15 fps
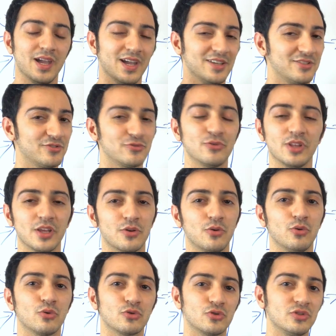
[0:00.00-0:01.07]
it's really
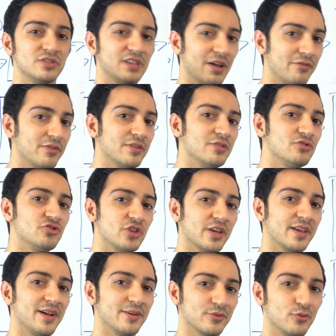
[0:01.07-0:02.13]
cool. You should definitely
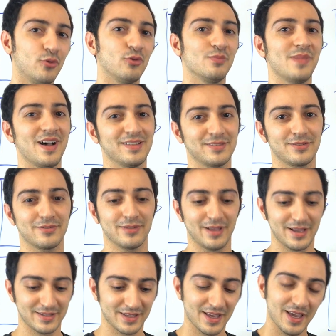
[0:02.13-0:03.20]
check out Gold
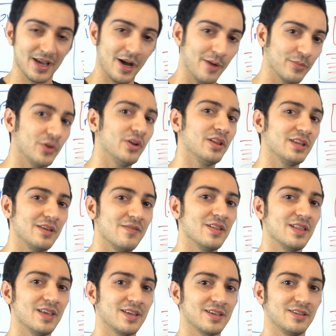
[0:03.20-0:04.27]
Masterclass. I'm going to leave a
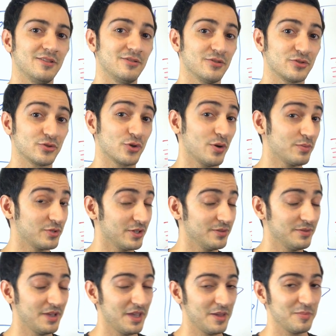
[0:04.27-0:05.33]
link in the
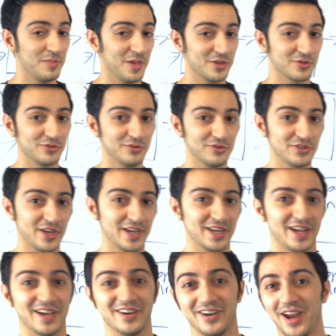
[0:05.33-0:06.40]
description. Make sure to check
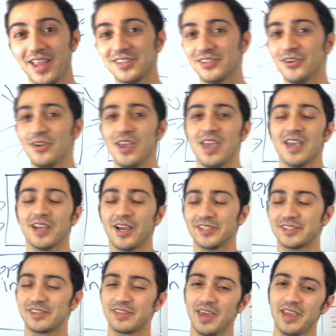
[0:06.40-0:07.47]
it out. All right, so
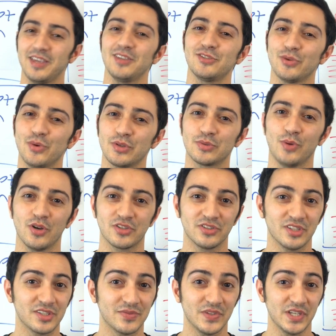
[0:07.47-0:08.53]
guys, thank you so much for watching
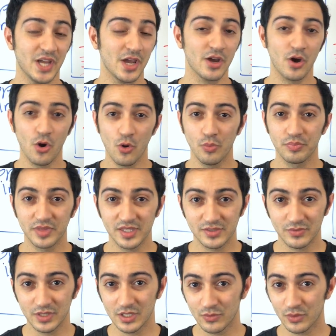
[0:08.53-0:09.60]
this video. I hope
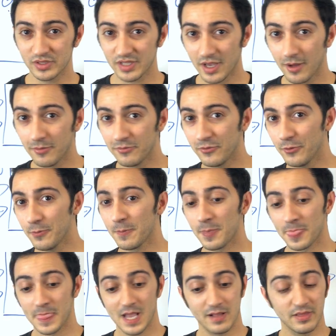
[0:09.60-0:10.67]
this video was helpful.
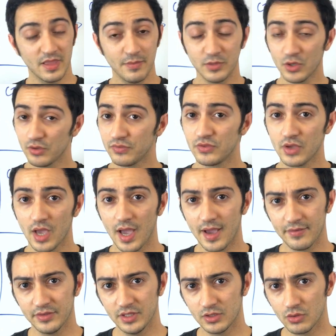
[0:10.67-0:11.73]
Let me know if you
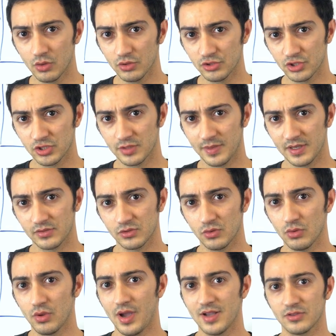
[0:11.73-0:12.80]
have any questions about
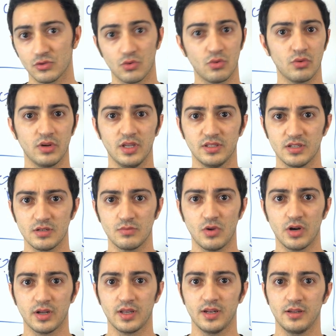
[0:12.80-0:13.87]
solo ads or internet
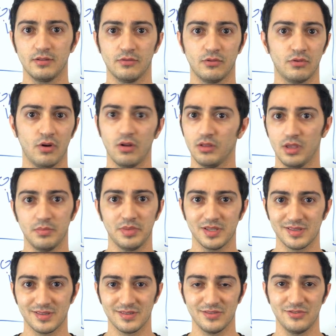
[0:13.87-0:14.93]
marketing or online
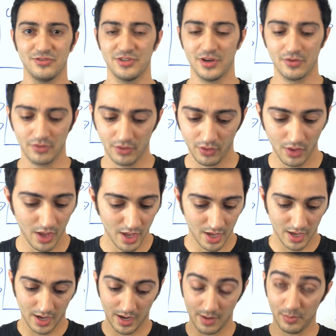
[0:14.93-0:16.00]
business in general
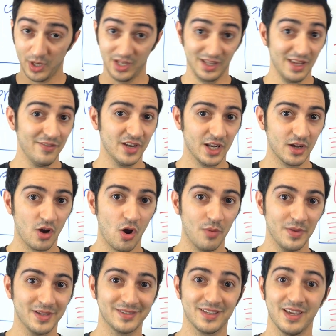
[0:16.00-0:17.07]
by leaving a
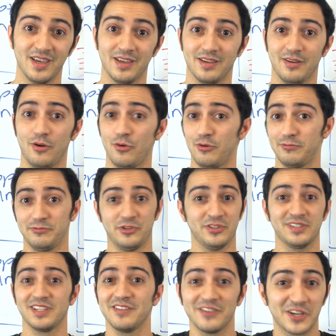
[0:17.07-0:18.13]
comment, or
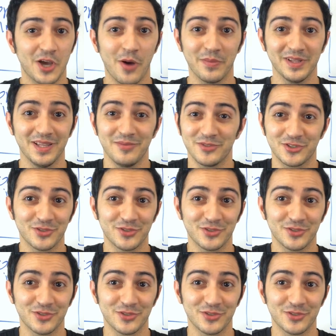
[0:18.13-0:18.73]
just leave a comment. Let